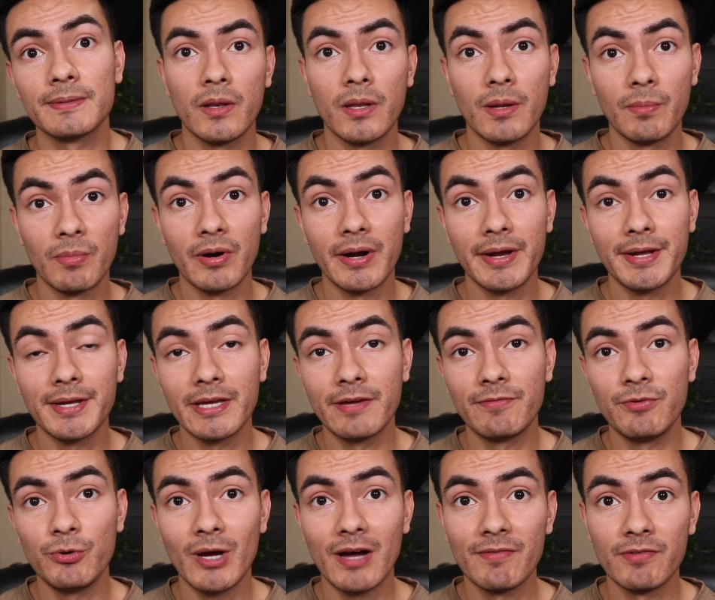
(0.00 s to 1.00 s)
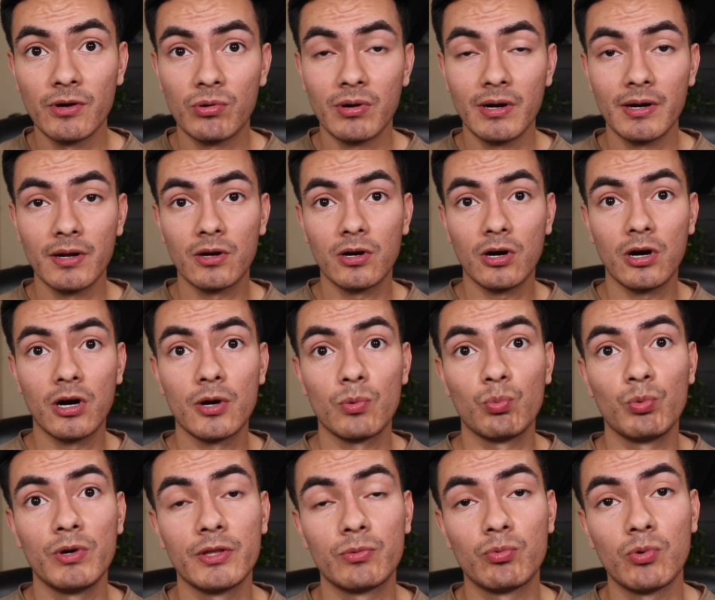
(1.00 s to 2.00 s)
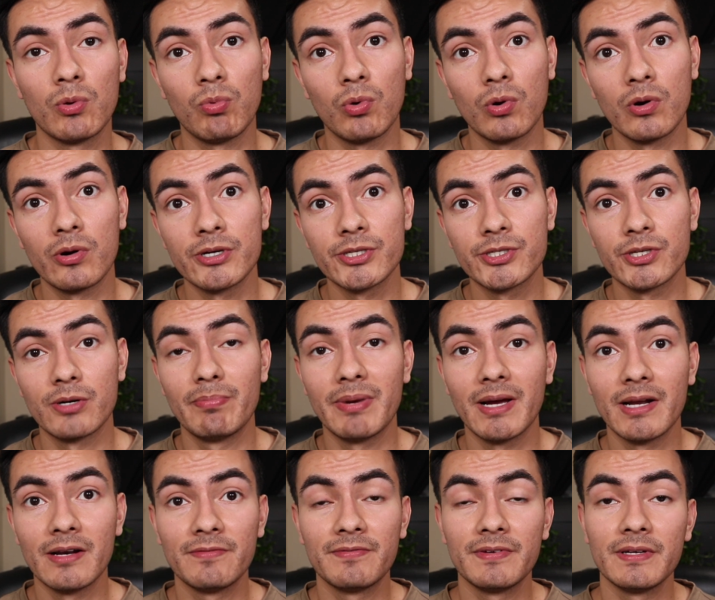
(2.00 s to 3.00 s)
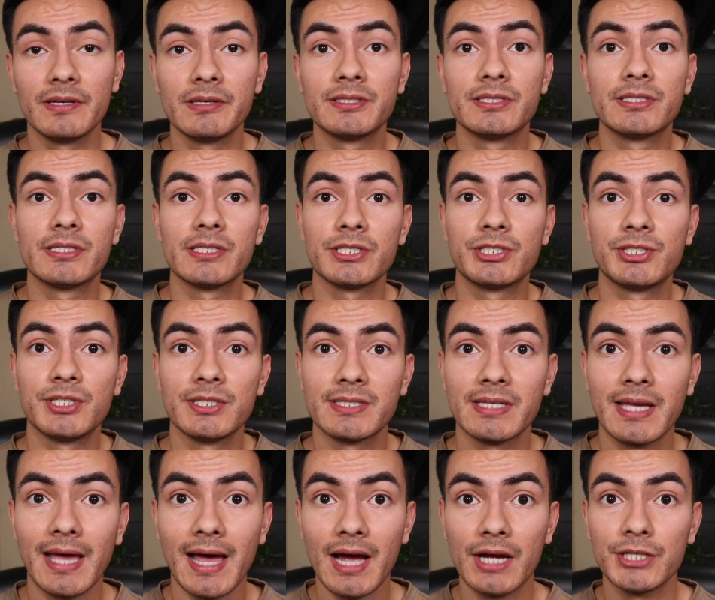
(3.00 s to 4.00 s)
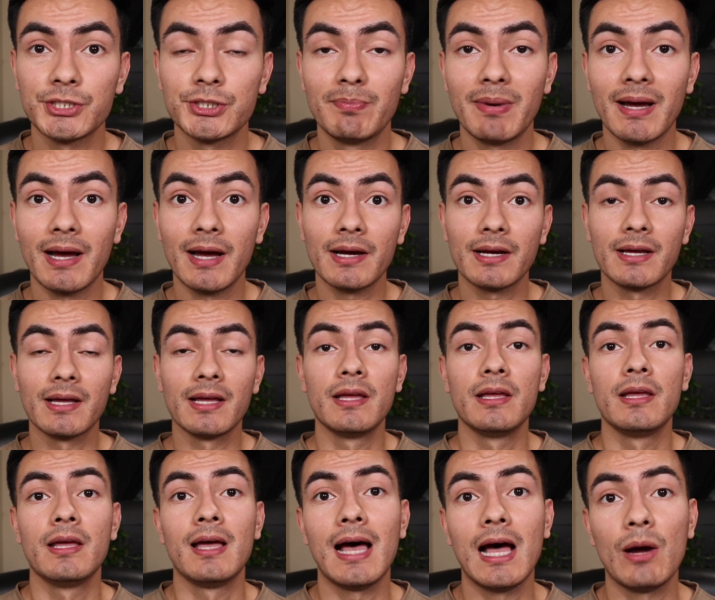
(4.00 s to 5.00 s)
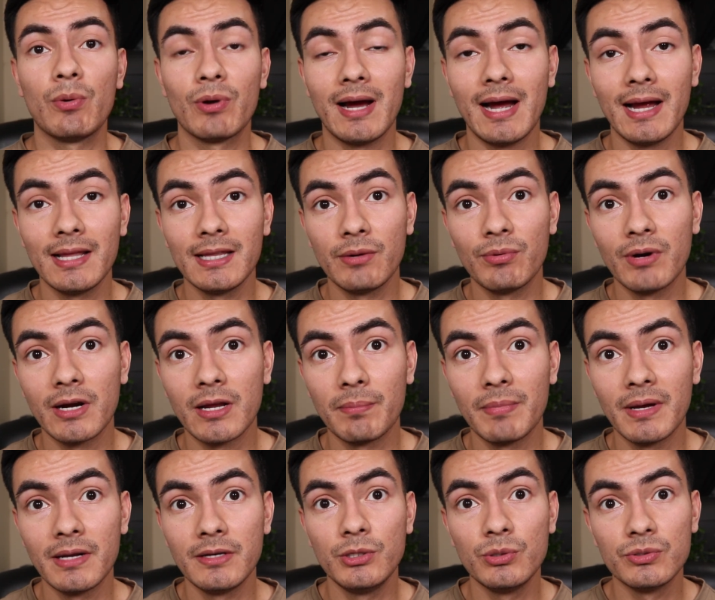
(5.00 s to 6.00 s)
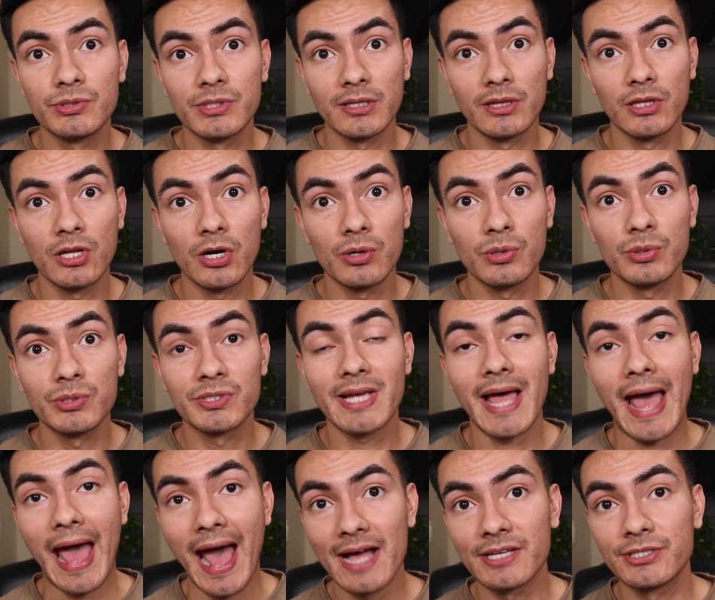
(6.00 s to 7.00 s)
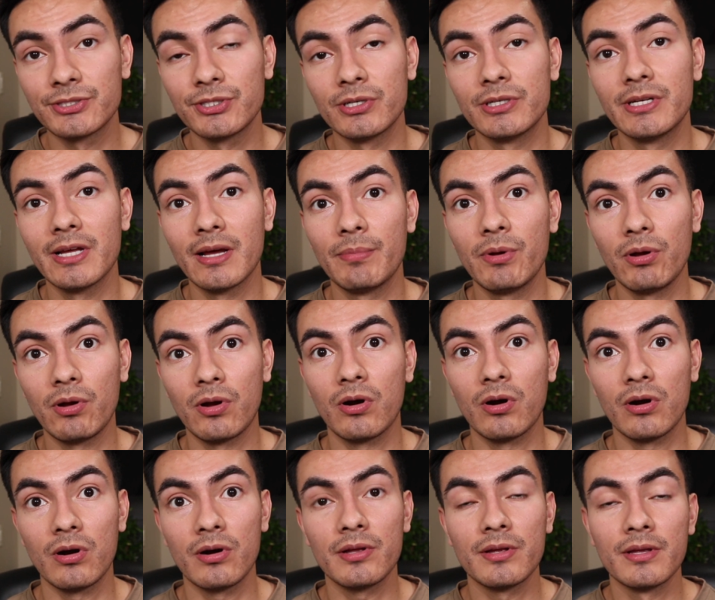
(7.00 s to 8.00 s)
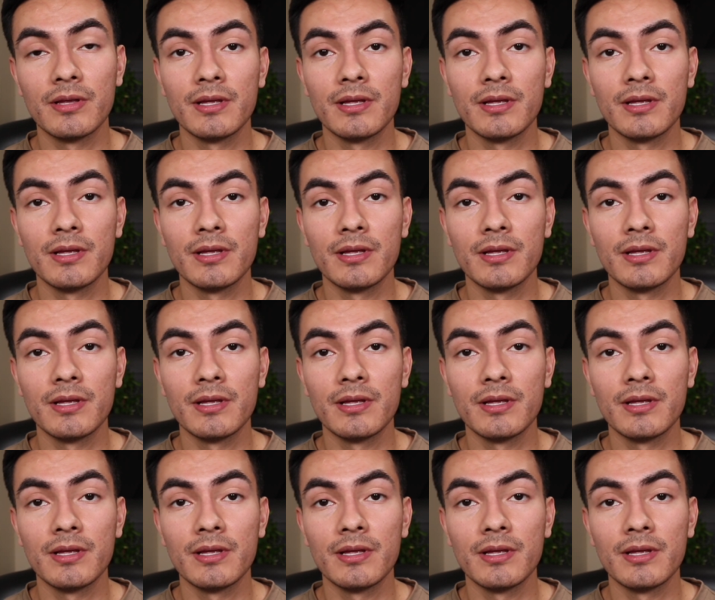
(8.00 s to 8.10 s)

Number 8, if you have a credit card with rewards or benefits such as cash back, I would highly recommend using those as your debit card.